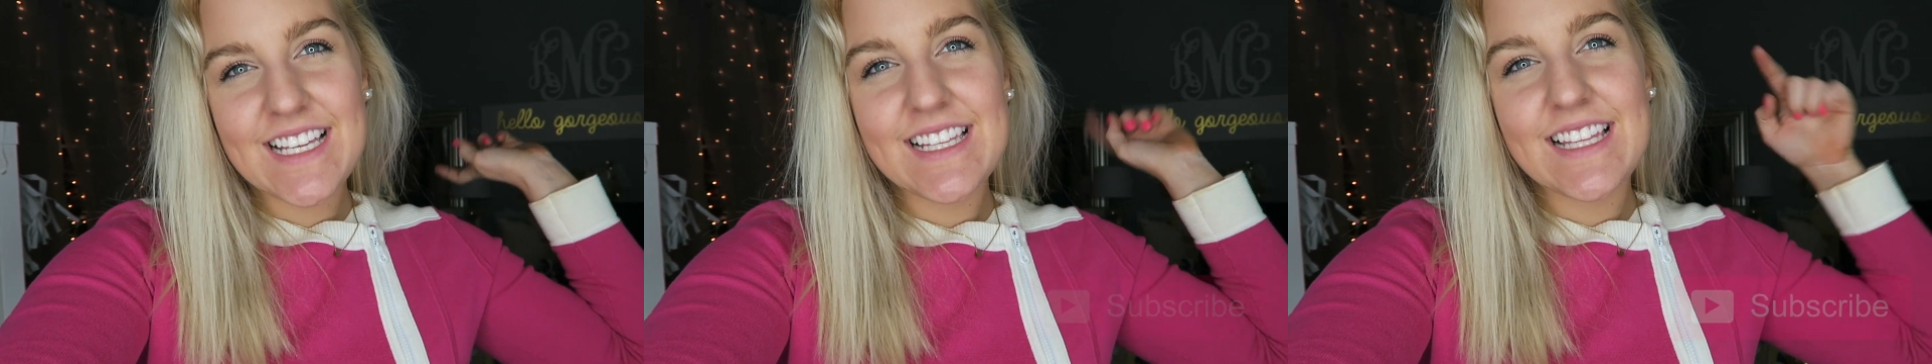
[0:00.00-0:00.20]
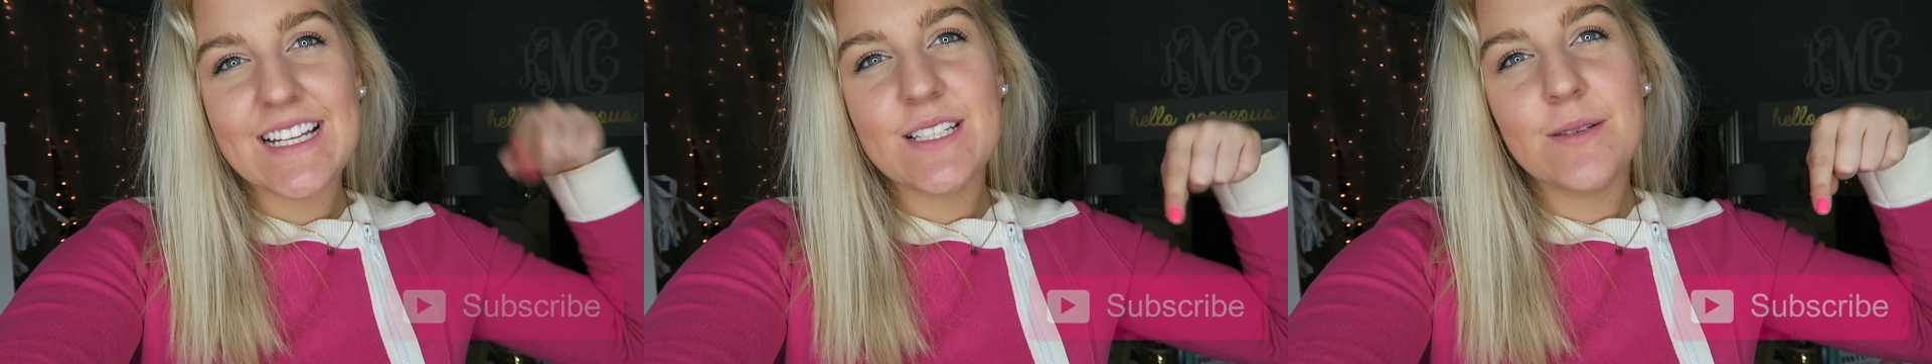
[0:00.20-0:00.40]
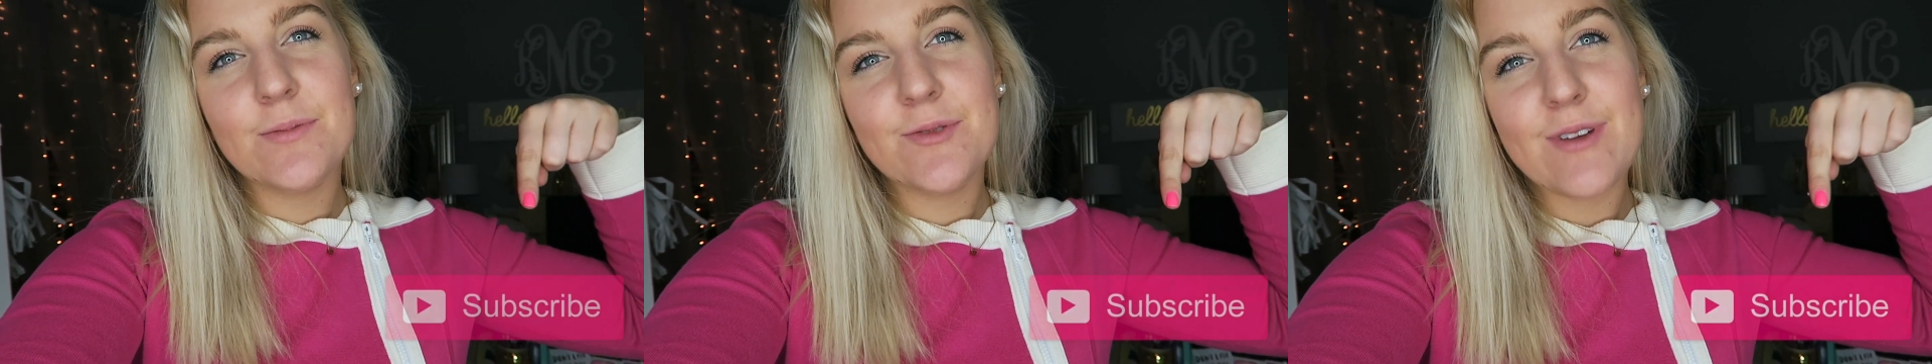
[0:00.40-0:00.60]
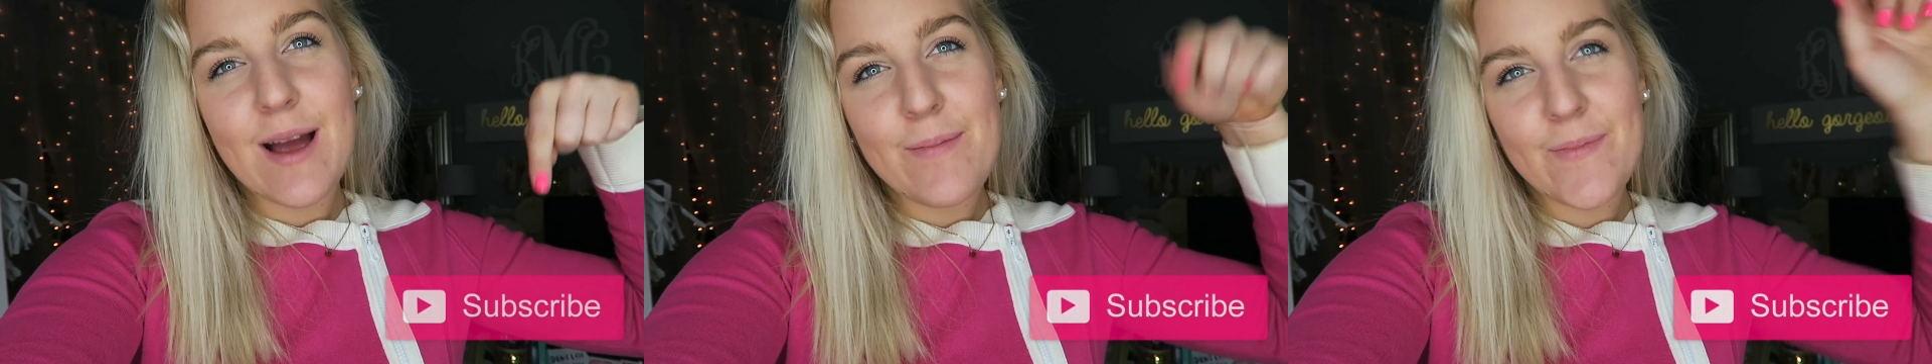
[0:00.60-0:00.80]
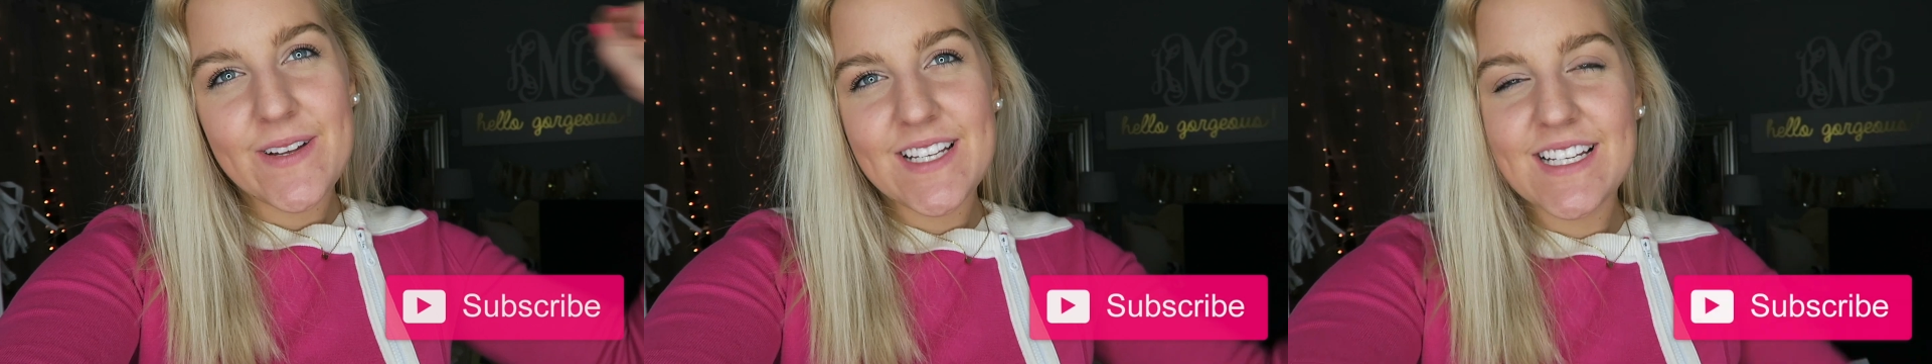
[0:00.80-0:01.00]
hit that
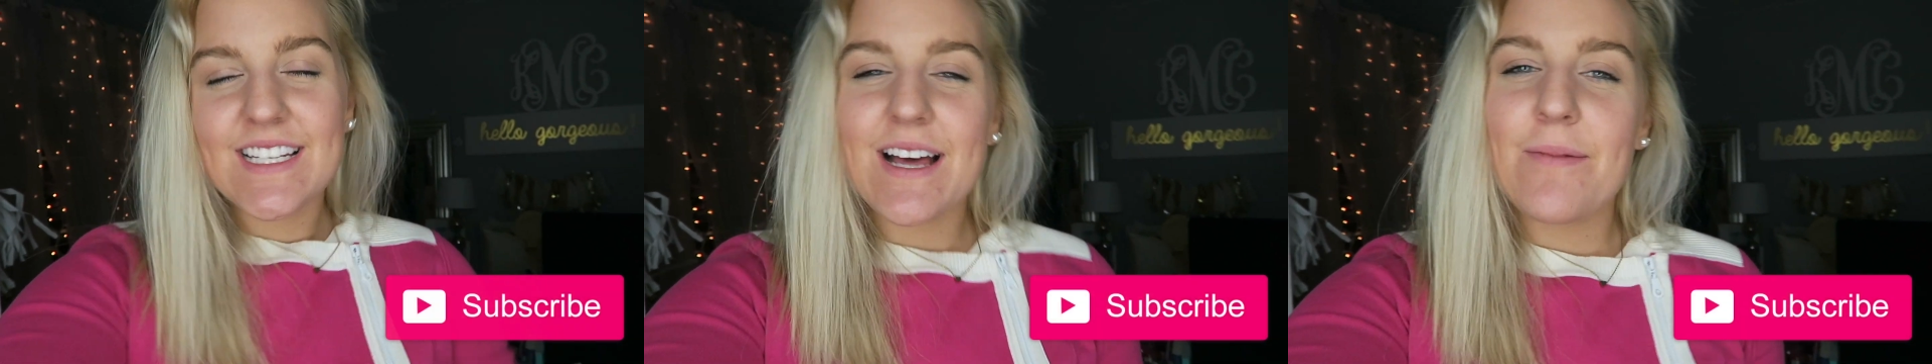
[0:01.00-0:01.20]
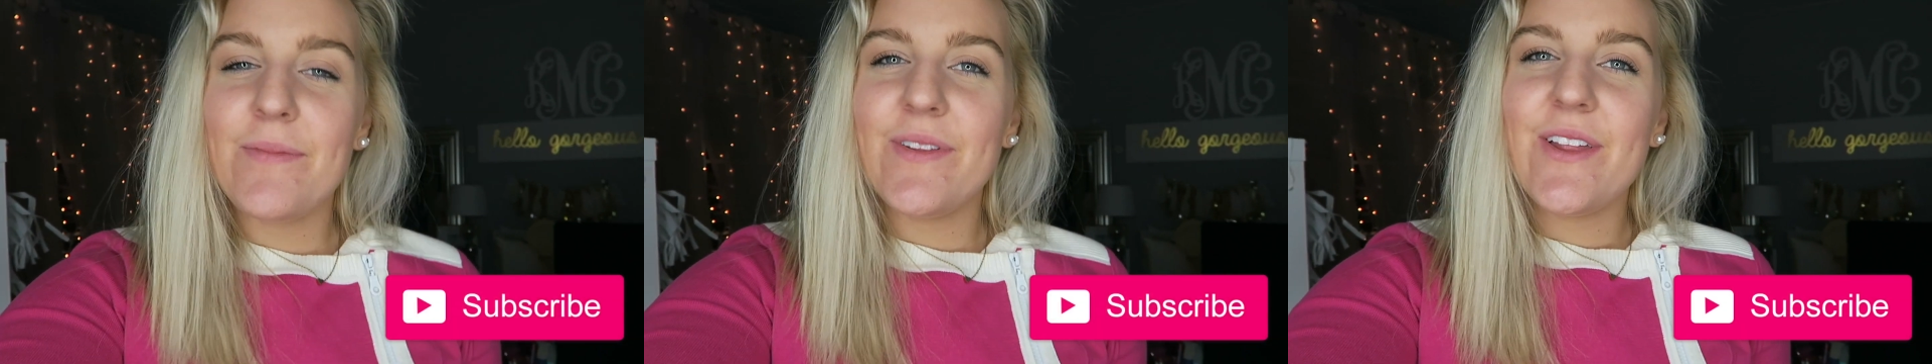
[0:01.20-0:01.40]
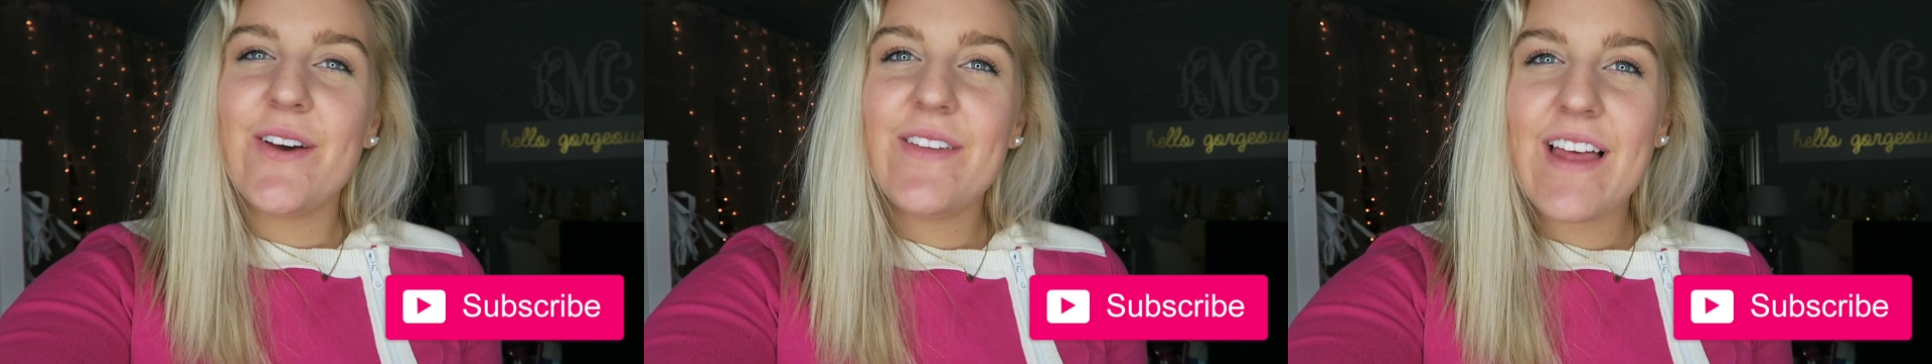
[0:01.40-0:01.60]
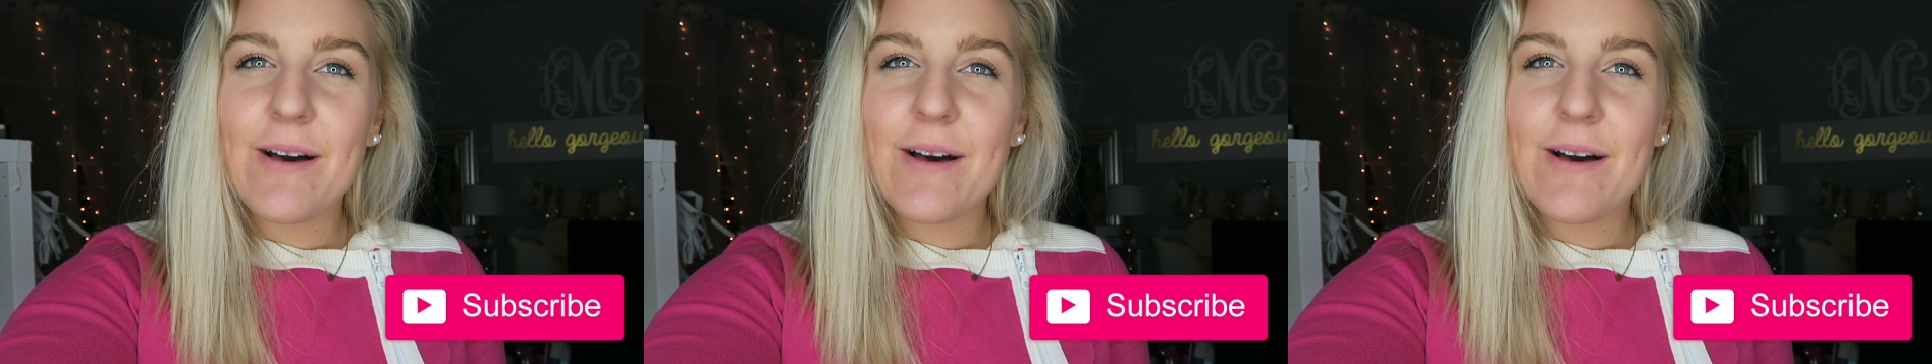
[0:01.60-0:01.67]
subscribe button down below.